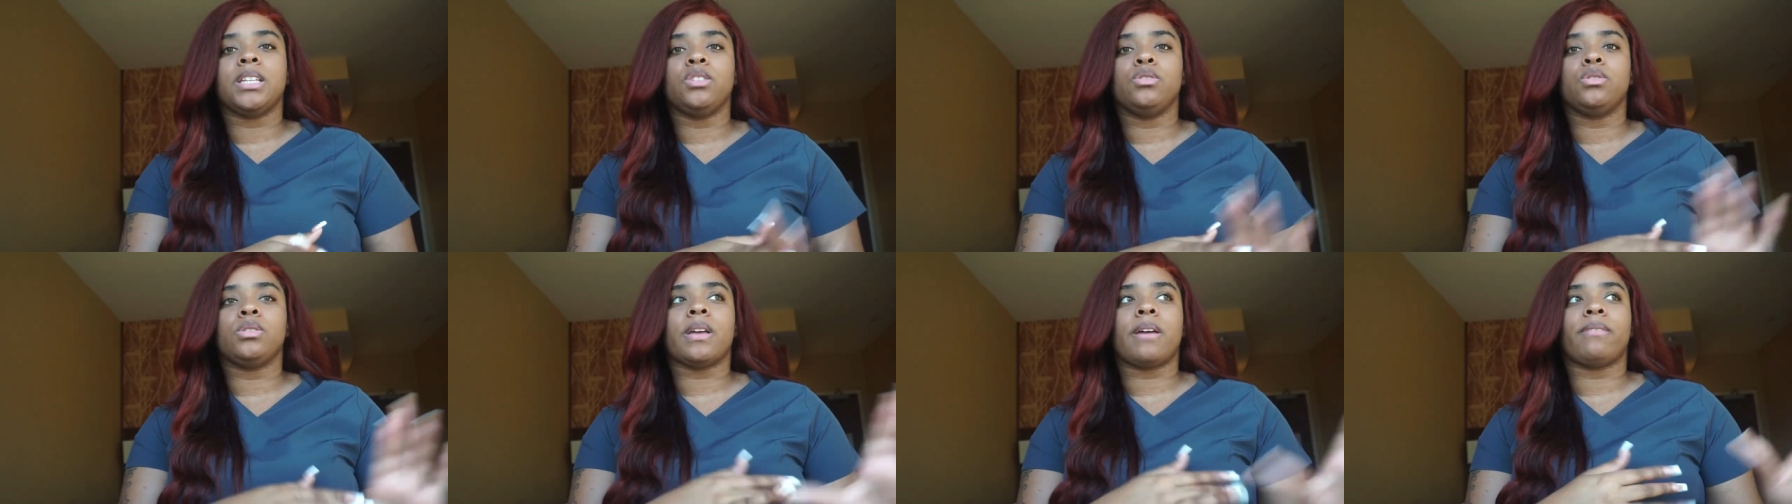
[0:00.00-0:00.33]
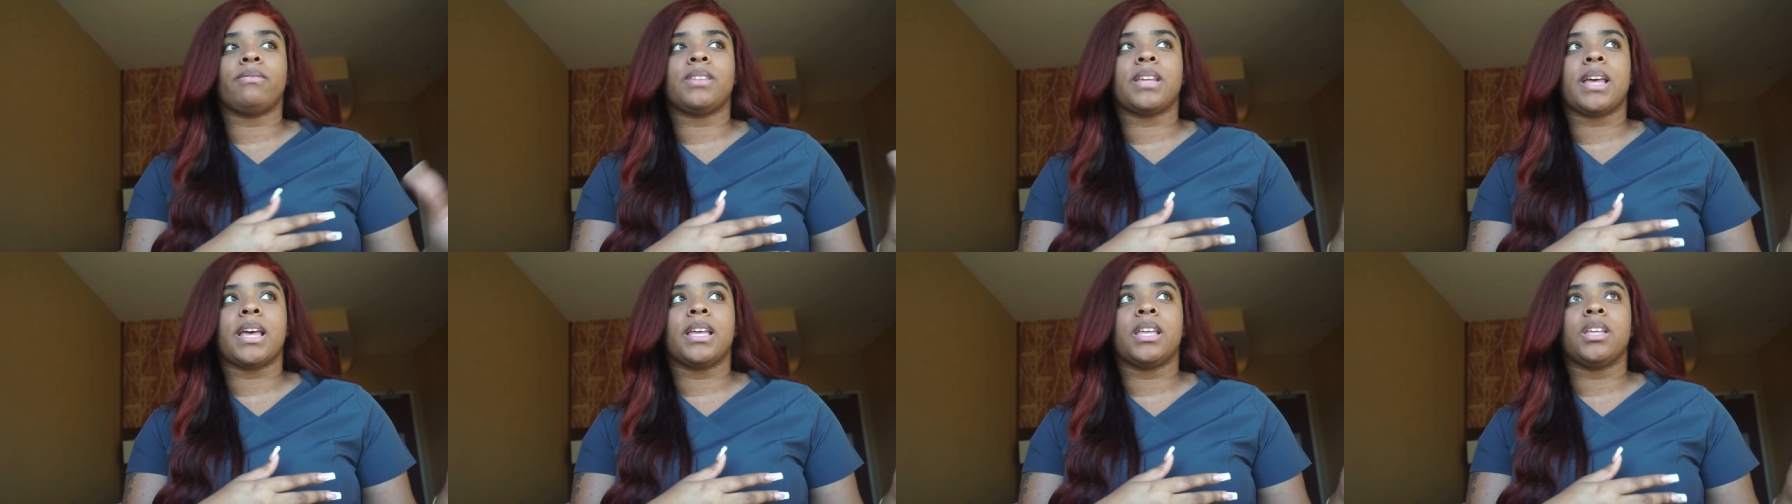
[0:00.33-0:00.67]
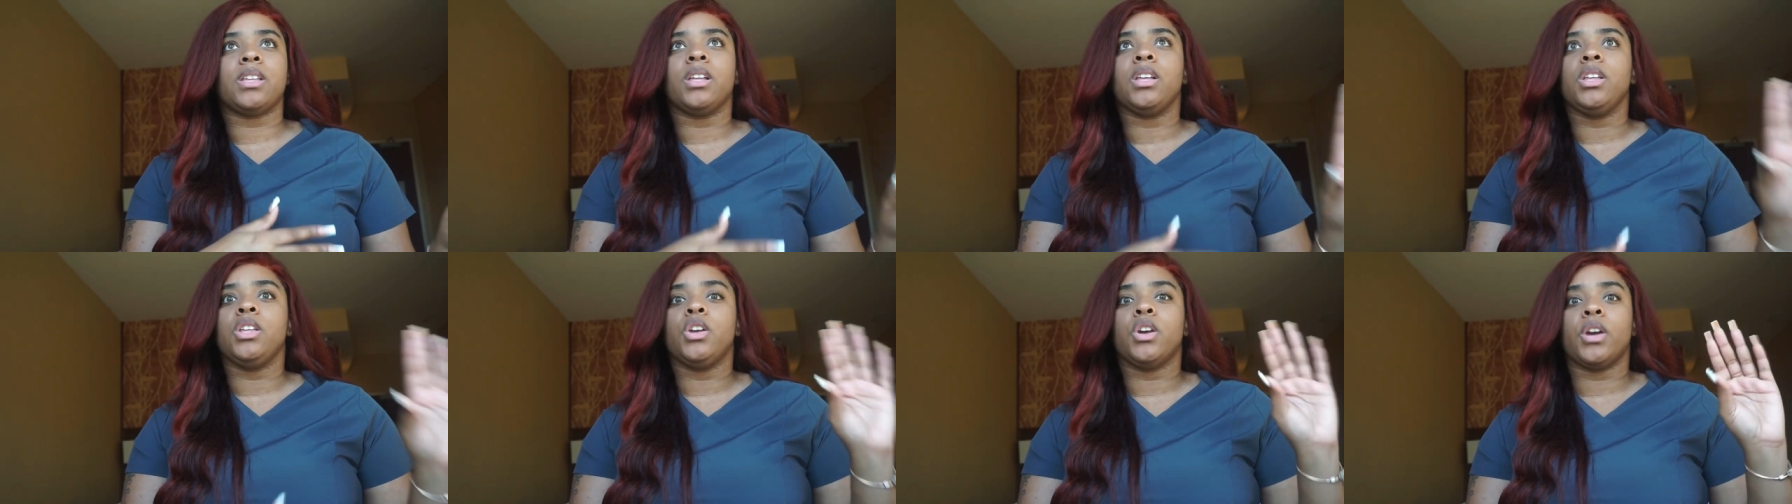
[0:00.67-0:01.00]
You still have to take
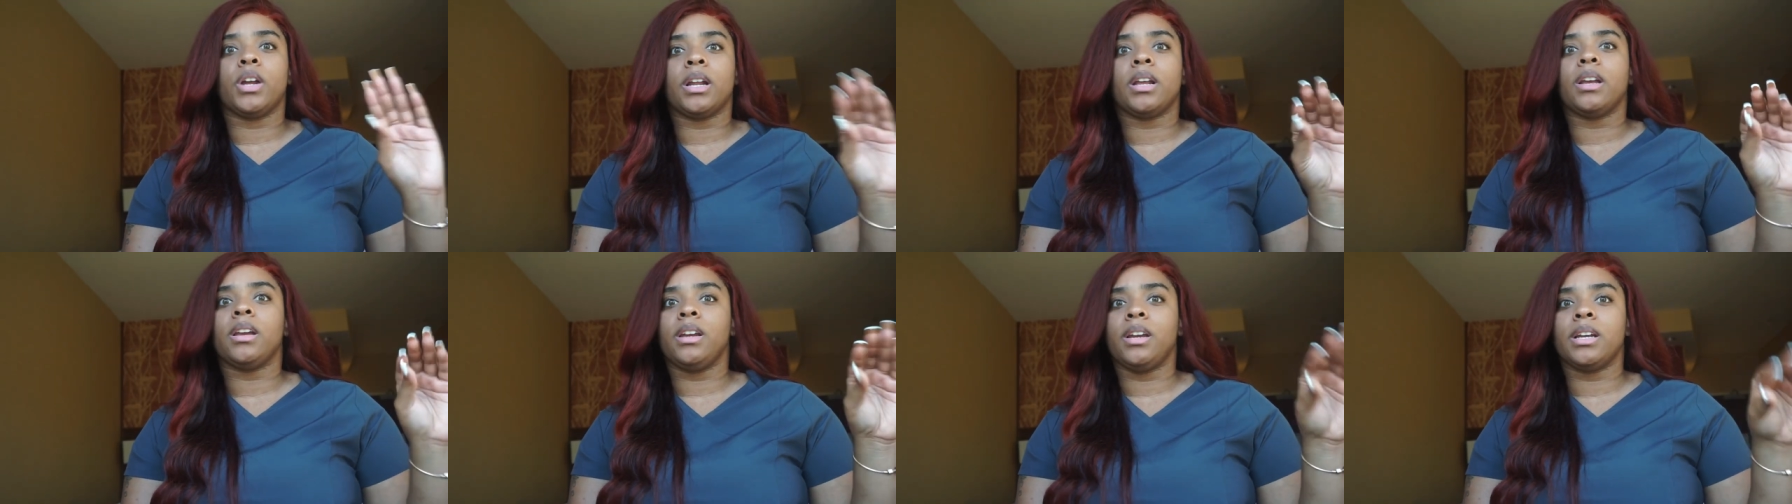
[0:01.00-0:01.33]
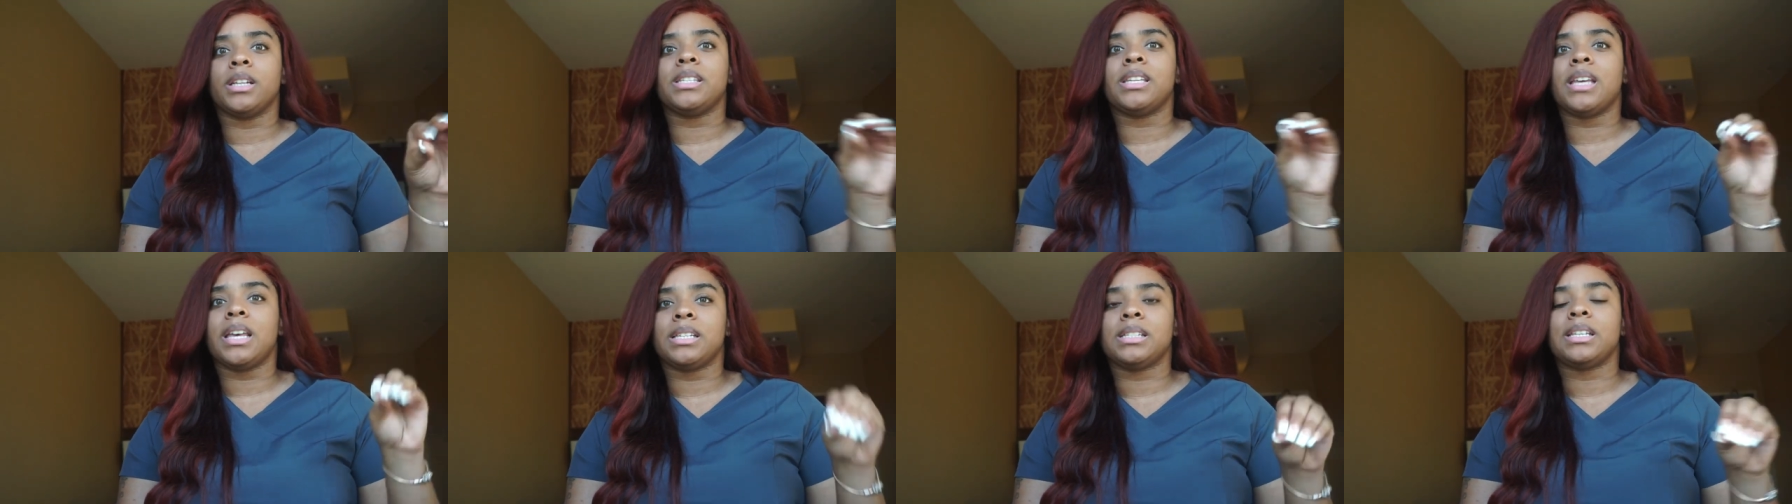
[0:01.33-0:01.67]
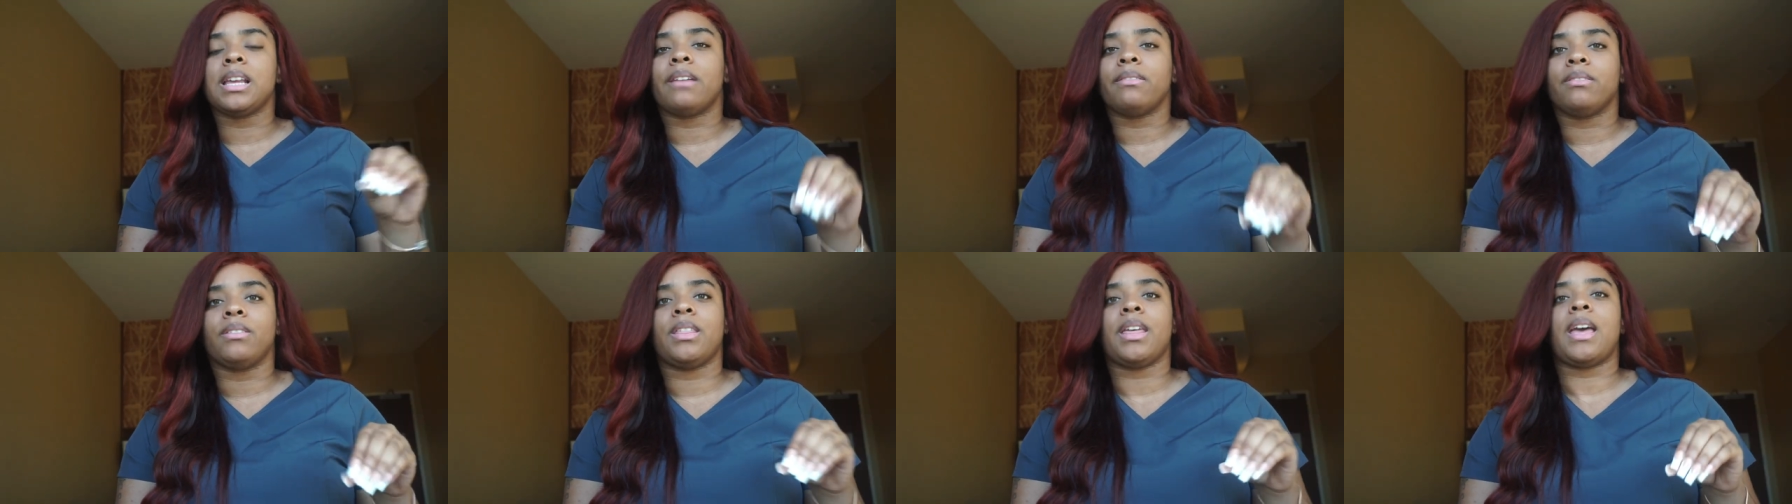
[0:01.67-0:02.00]
your test
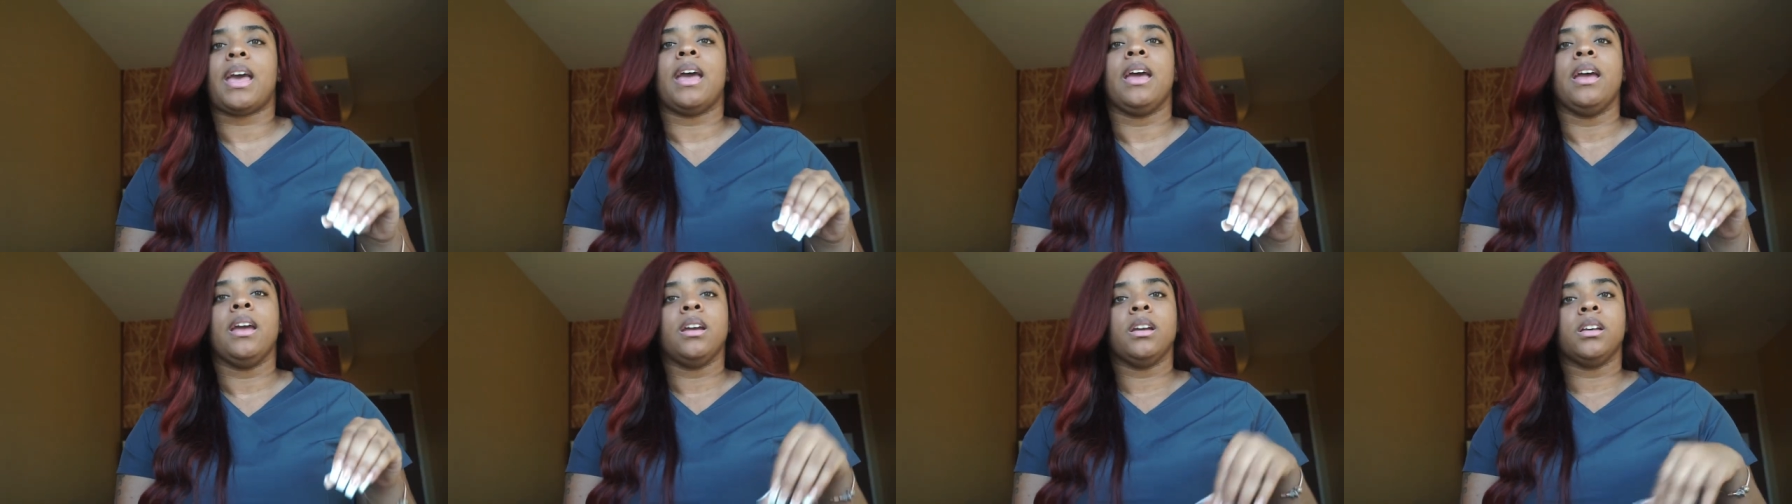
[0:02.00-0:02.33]
after that.